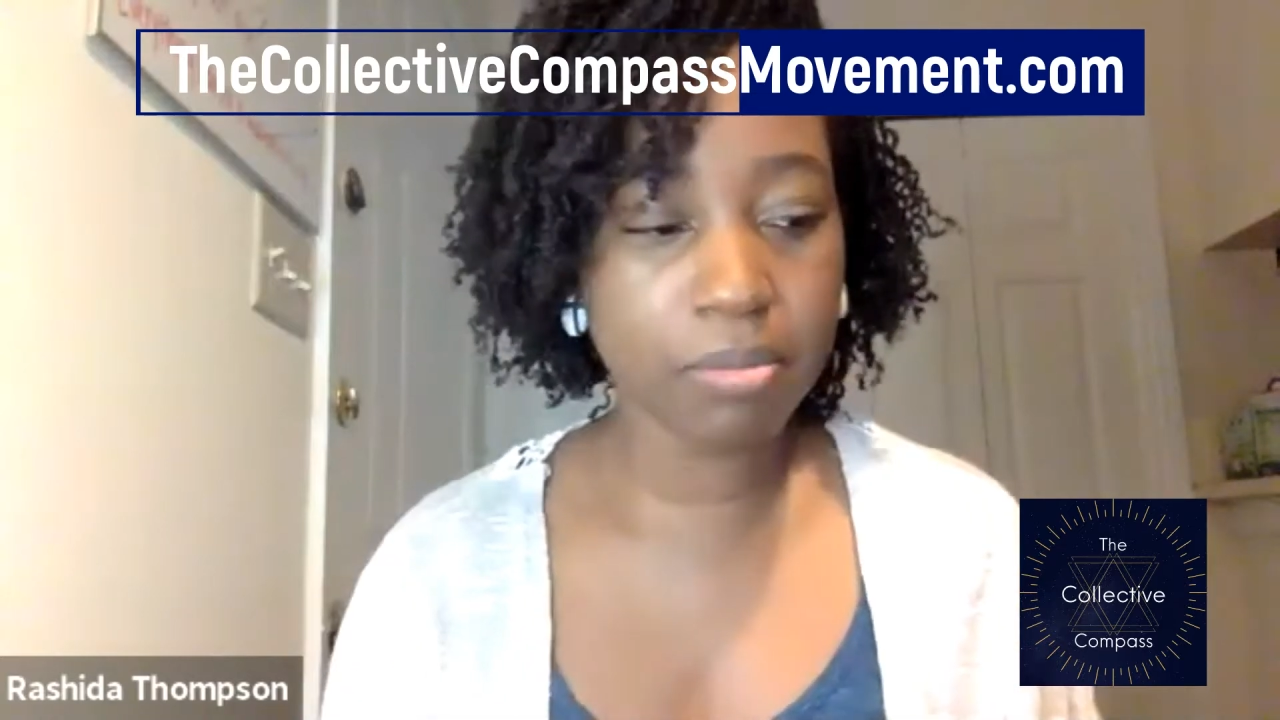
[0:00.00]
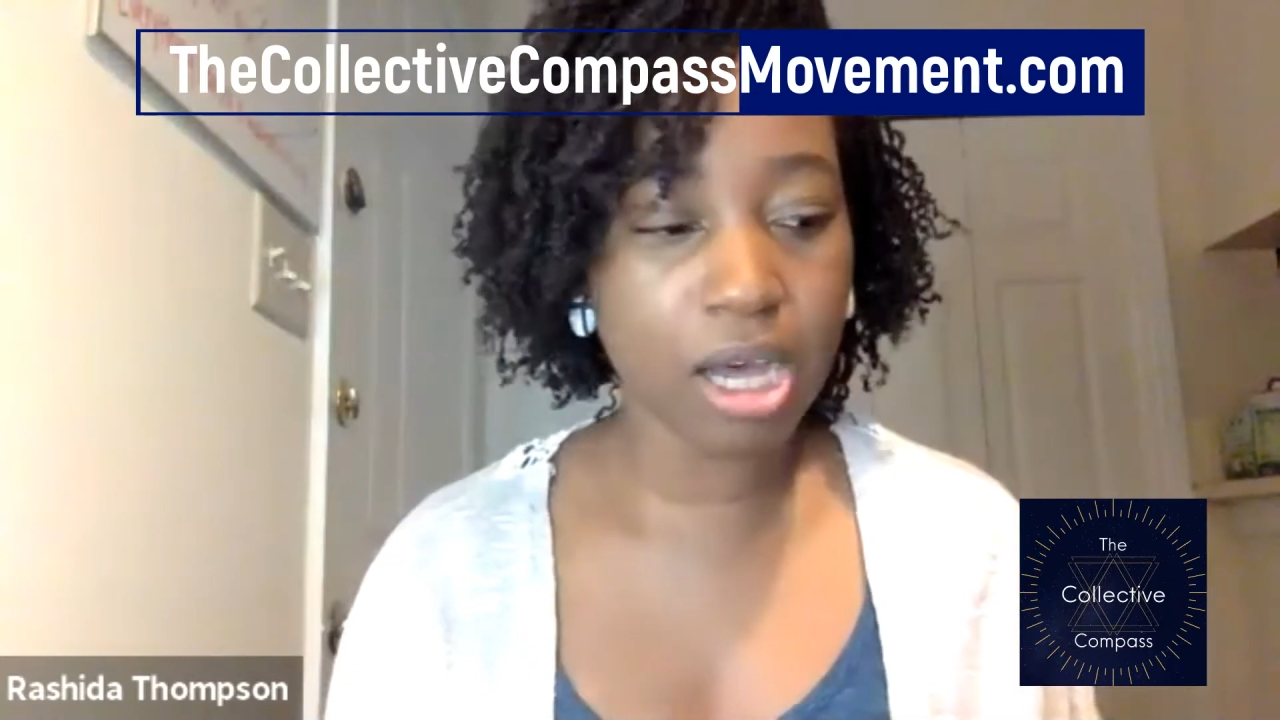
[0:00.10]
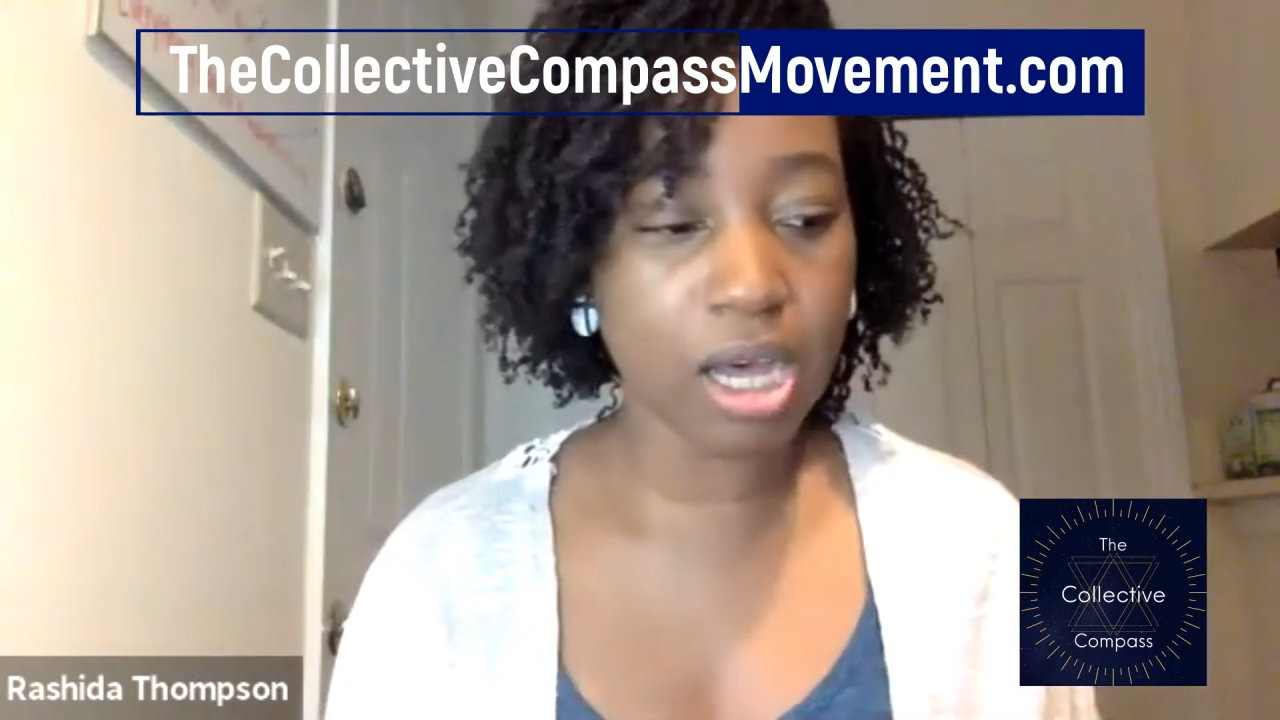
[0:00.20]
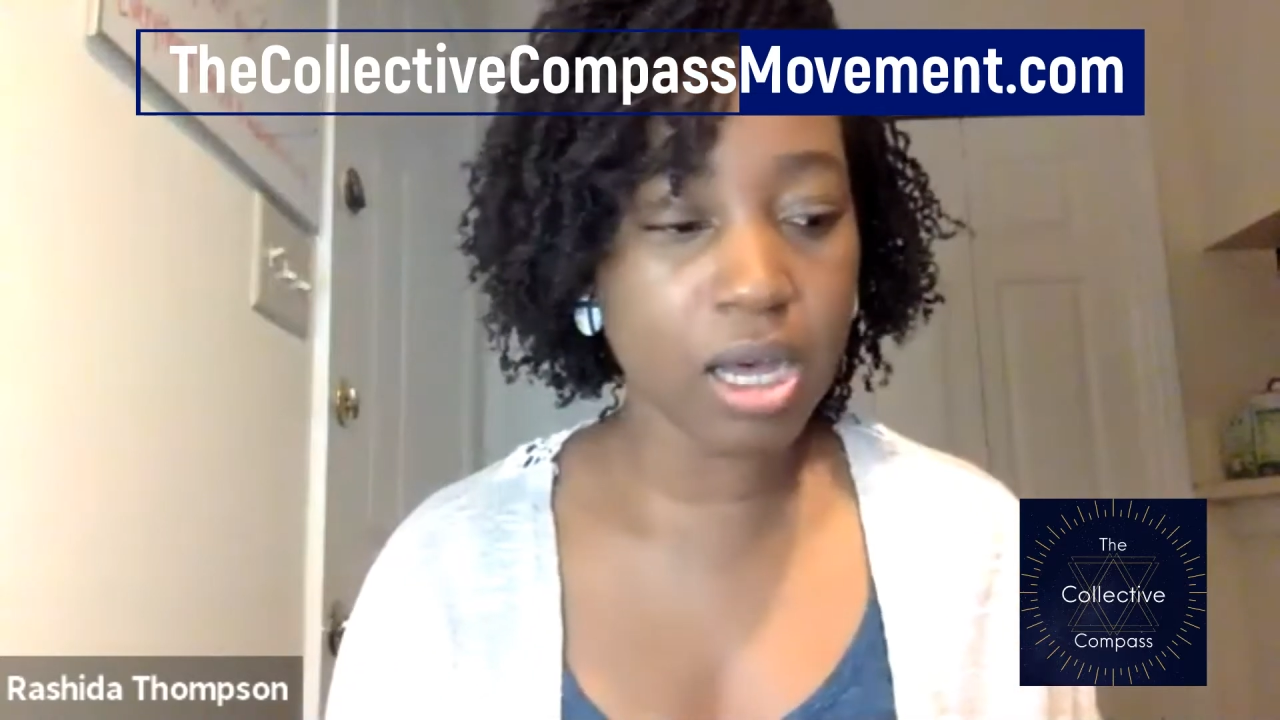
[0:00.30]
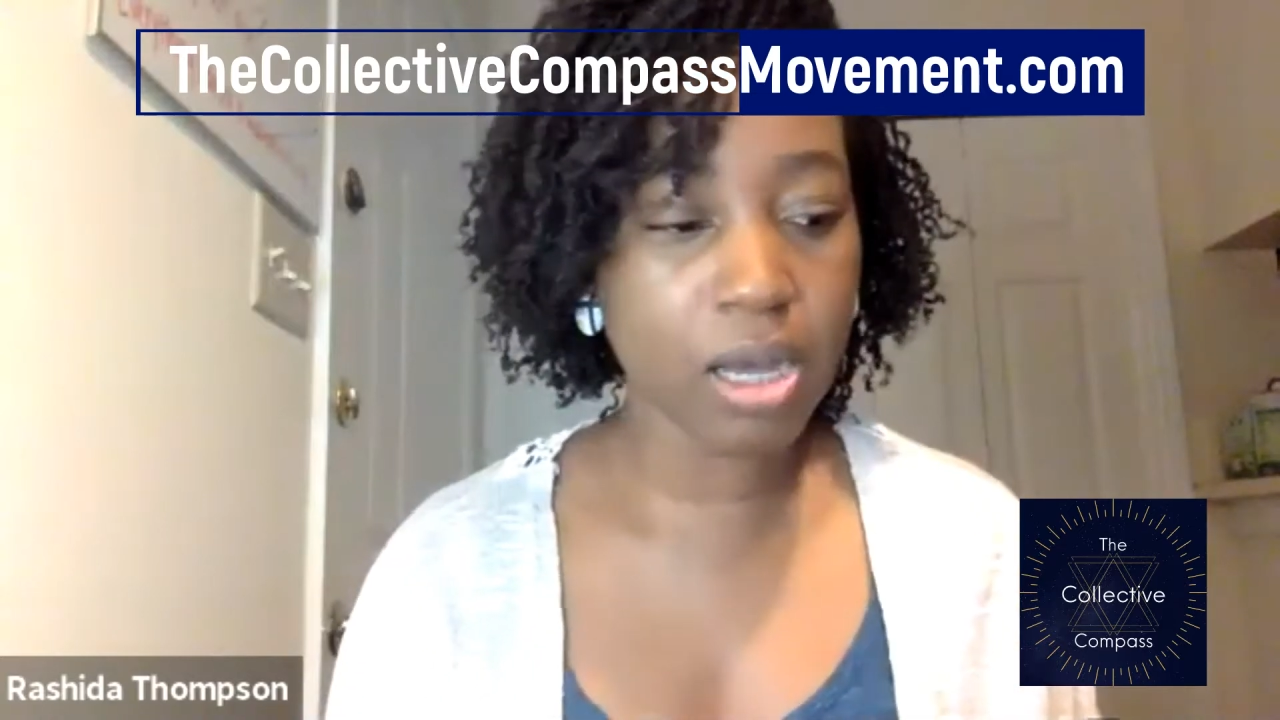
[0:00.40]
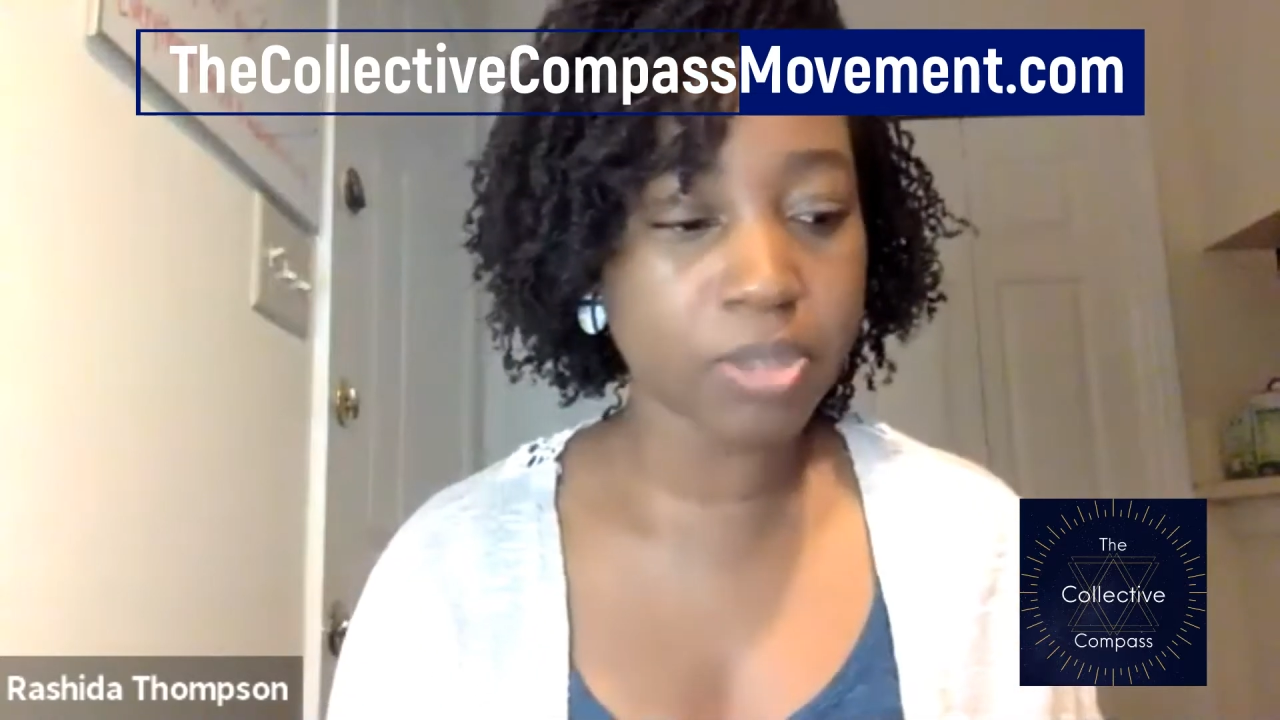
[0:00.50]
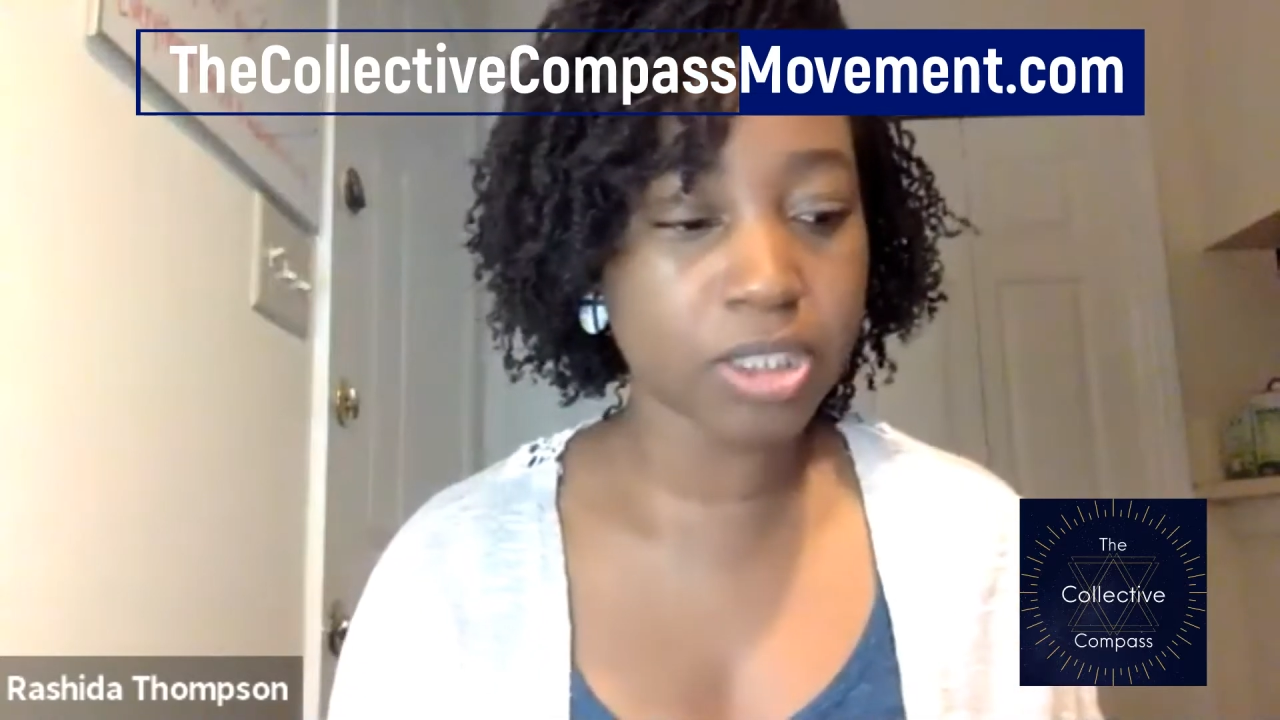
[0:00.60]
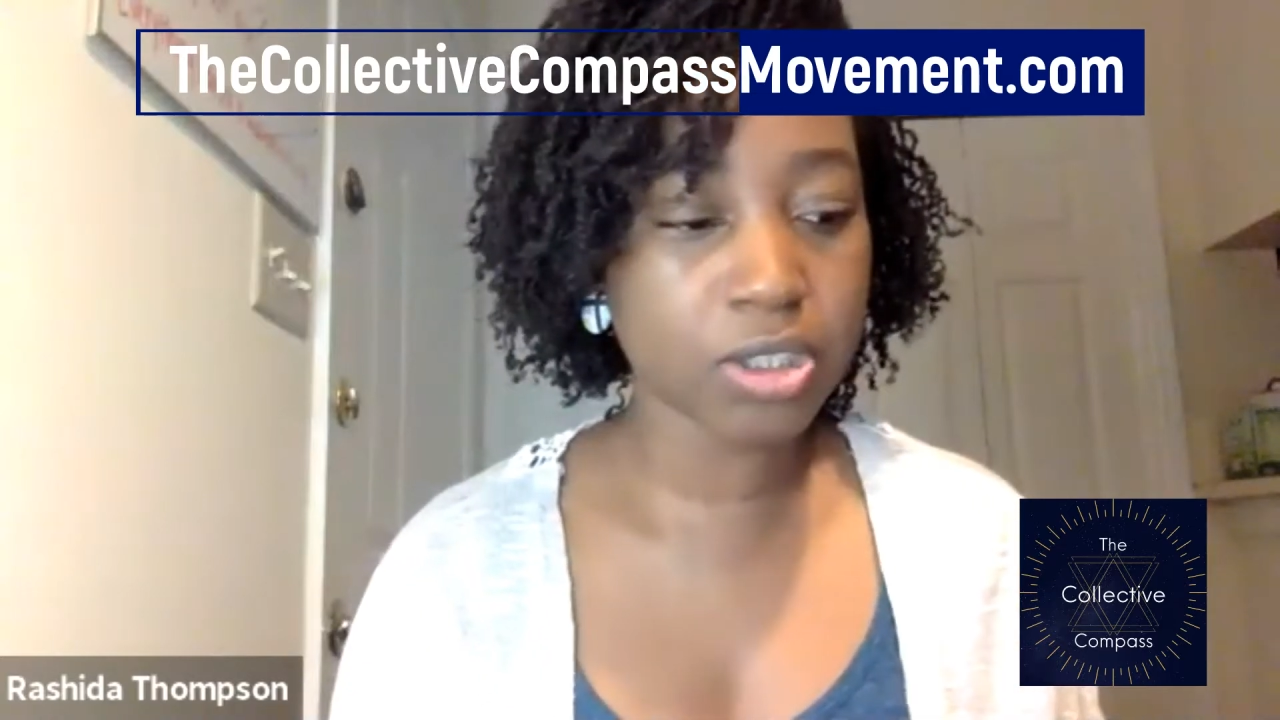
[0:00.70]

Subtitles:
moms,